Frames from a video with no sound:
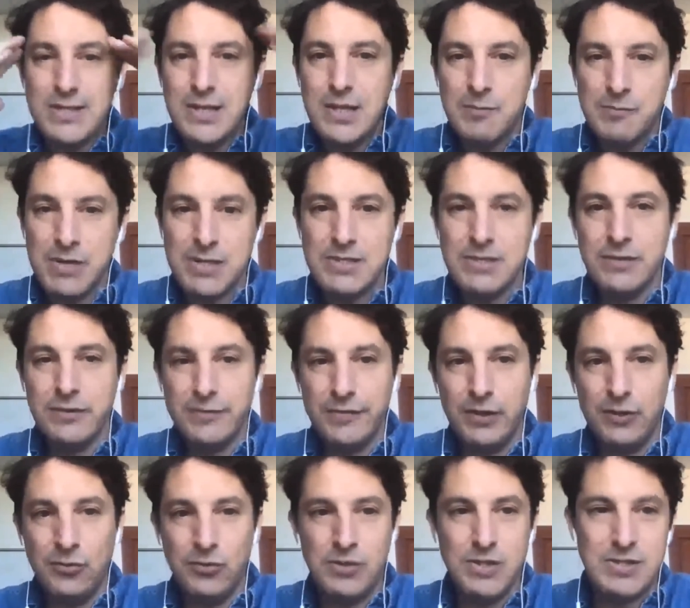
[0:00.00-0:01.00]
myself
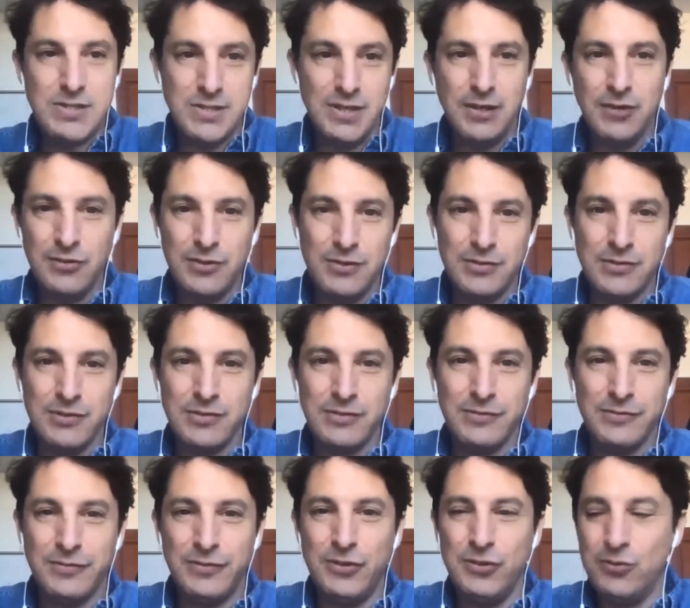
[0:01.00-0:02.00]
into the singular
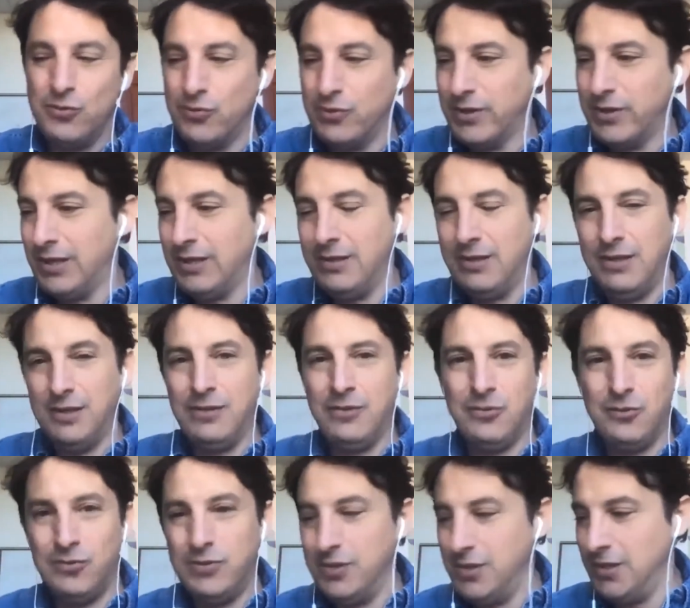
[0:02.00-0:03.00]
view and
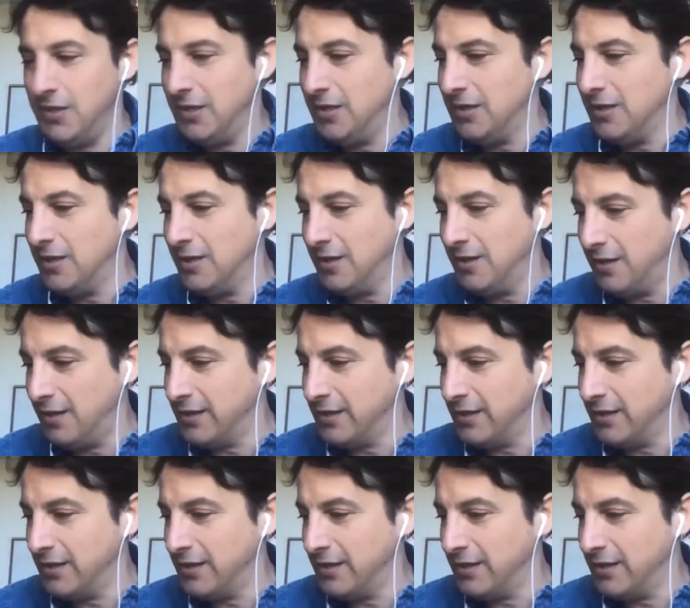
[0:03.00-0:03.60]
into the uh,